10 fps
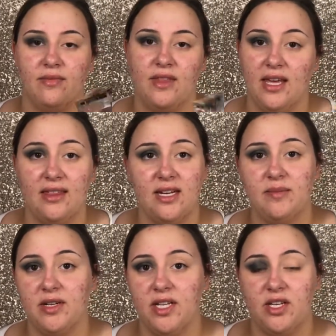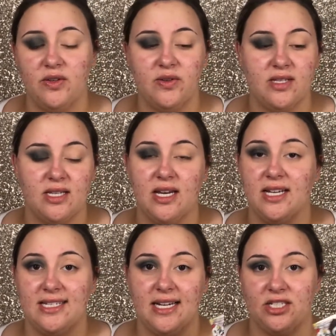thing that I'm going to use, the
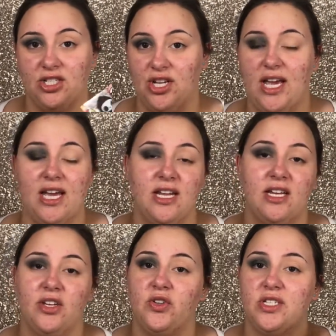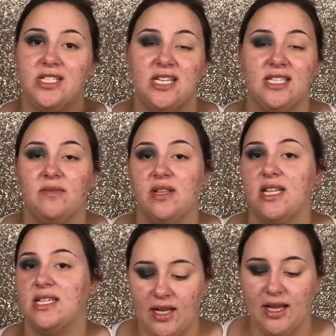exact shade. You just need something
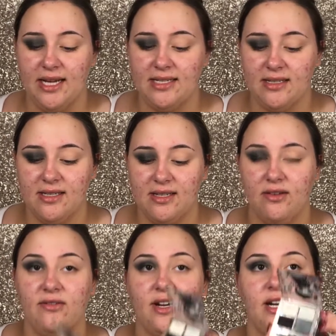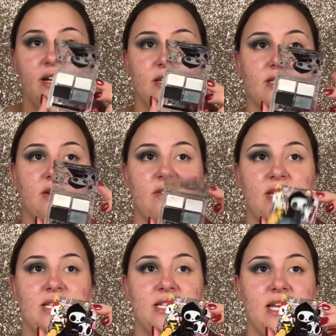that's light and silver. So
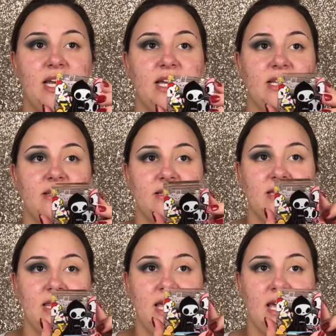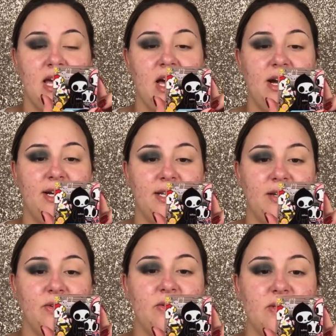this is the
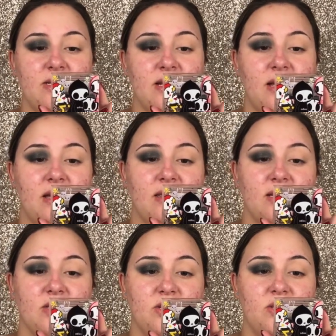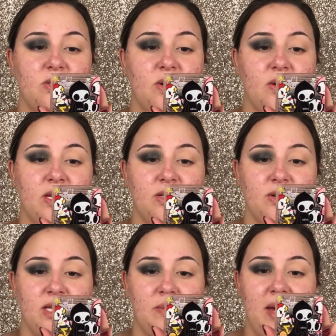Adios, the
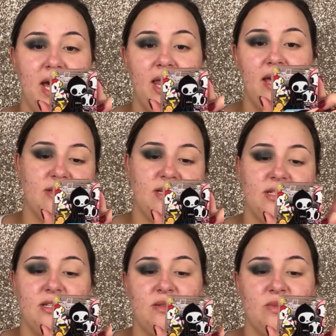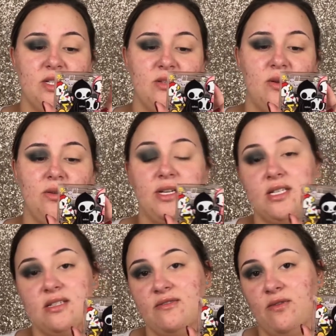Tokidoki palette. This was sold
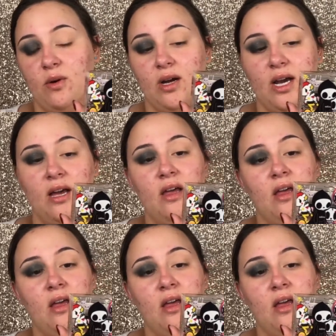in Sephora.